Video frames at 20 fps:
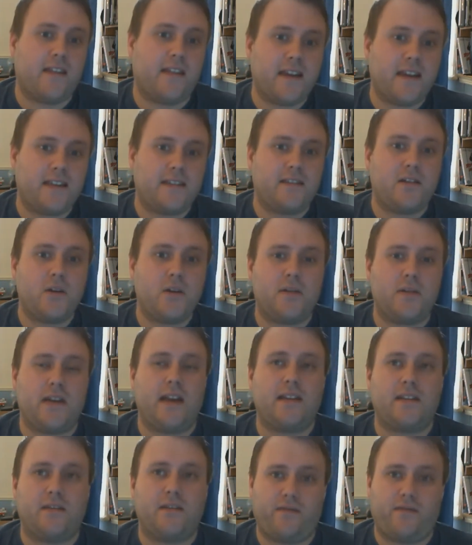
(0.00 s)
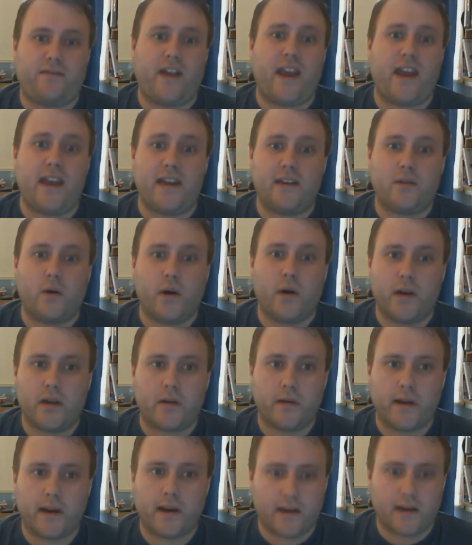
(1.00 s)
they do tend to fade quite
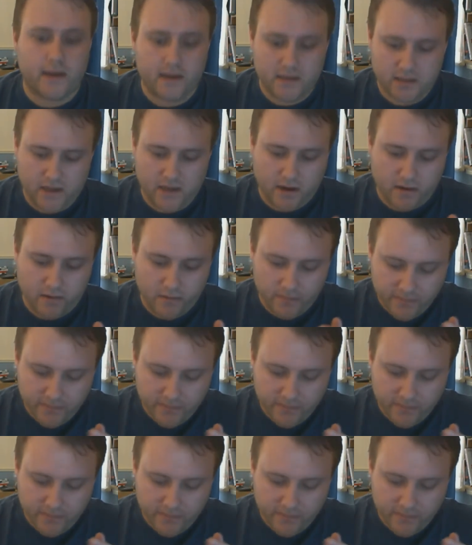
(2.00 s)
quickly. So